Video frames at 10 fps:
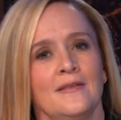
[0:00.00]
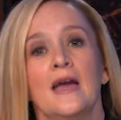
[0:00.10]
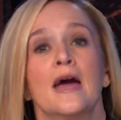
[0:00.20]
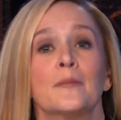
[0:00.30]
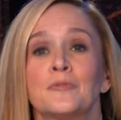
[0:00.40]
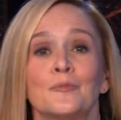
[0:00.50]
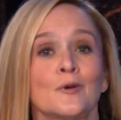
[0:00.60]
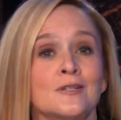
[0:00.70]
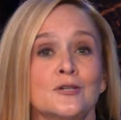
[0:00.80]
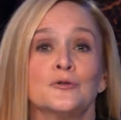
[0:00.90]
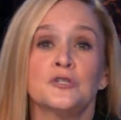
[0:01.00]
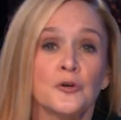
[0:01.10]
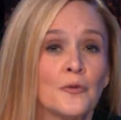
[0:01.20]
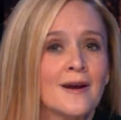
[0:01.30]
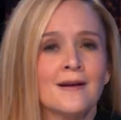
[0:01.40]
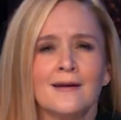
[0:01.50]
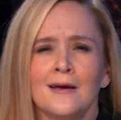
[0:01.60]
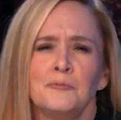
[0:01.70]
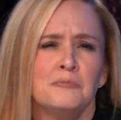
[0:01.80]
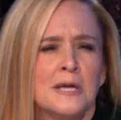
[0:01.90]
the app that brings you
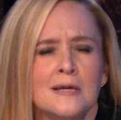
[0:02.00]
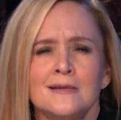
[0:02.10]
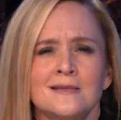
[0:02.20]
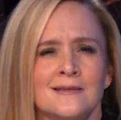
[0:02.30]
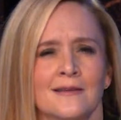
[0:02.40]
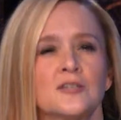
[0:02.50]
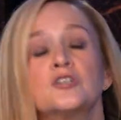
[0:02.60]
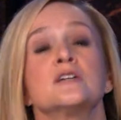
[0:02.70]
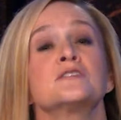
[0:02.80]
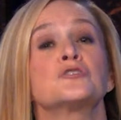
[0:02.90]
serenity, peace, and the chance